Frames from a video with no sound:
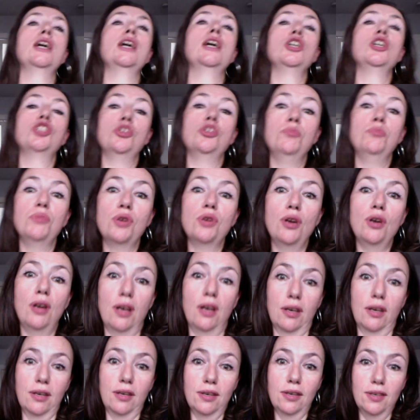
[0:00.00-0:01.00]
to
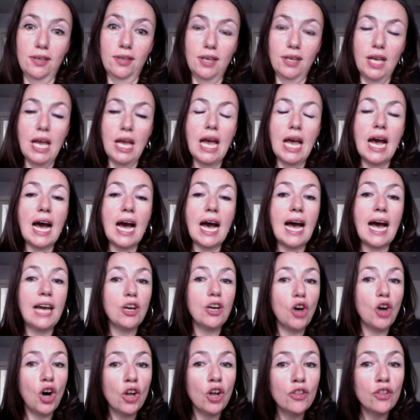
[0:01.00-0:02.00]
Moorlough.
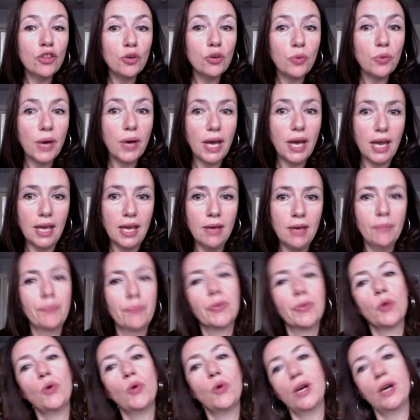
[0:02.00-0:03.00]
And on the way,
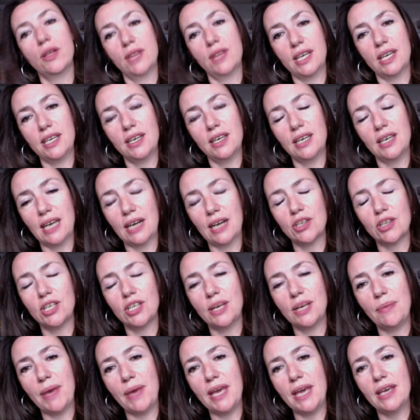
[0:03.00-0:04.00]
well, they didn't
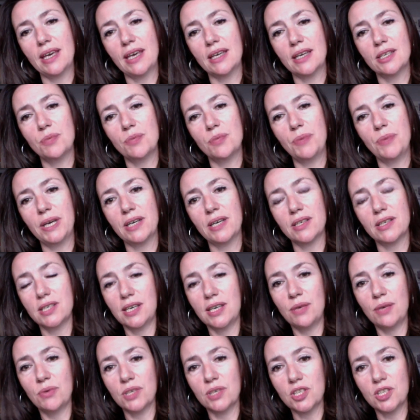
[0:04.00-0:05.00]
actually make it because
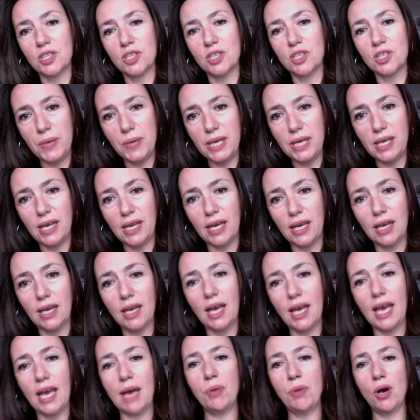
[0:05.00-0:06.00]
he was speeding,
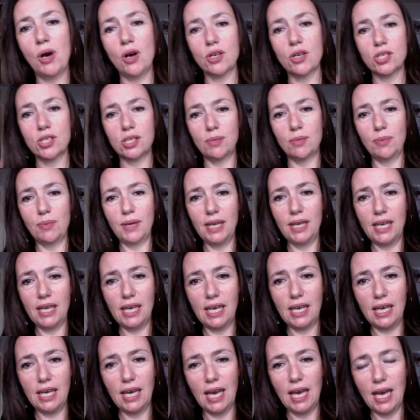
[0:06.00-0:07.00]
uh,
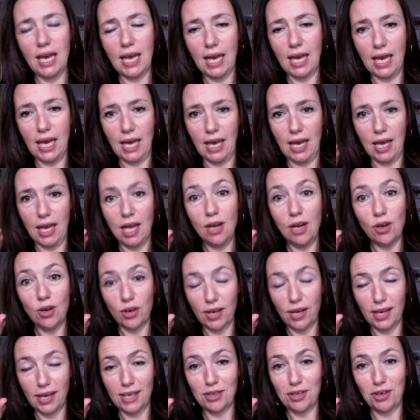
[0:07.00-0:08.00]
possibly
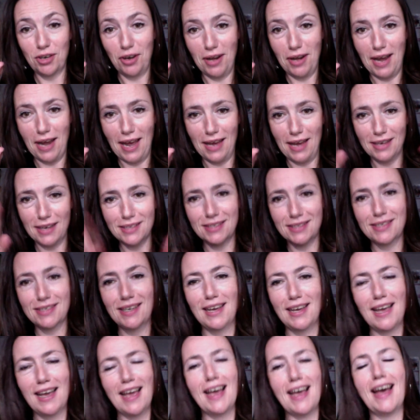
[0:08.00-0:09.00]
looking at her
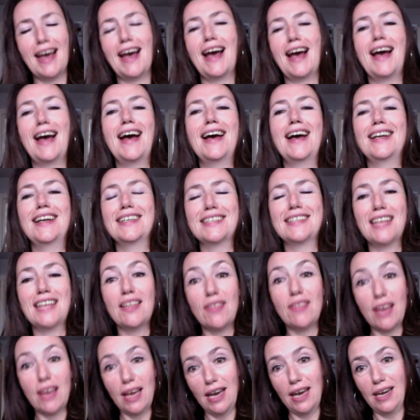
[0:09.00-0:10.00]
legs and
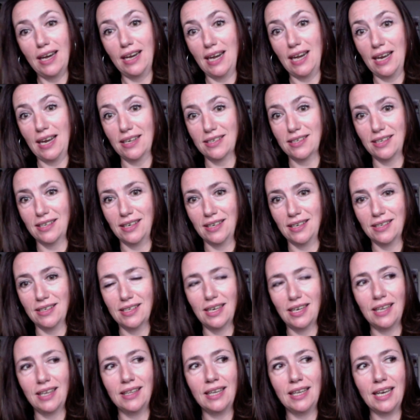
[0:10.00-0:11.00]
they had an
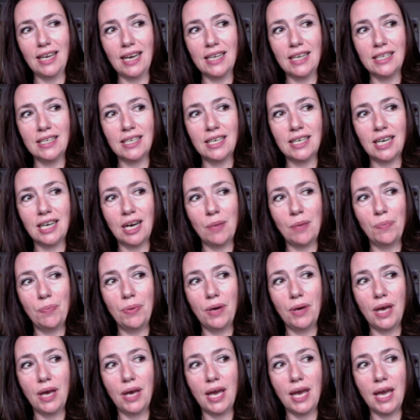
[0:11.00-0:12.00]
accident and they ended up
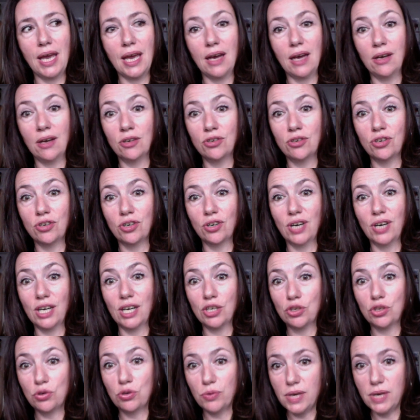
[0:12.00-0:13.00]
eh, under a
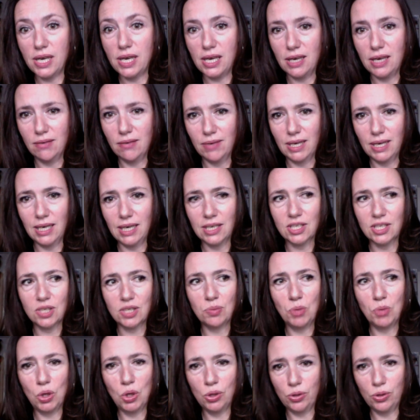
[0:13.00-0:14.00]
tree in a
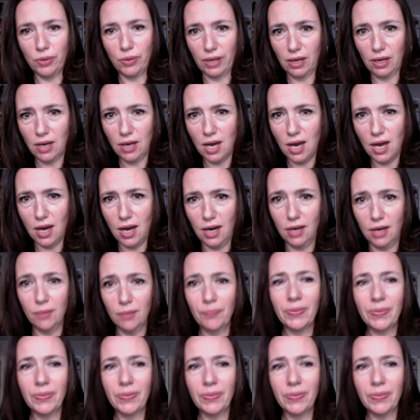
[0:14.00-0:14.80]
smoldering car.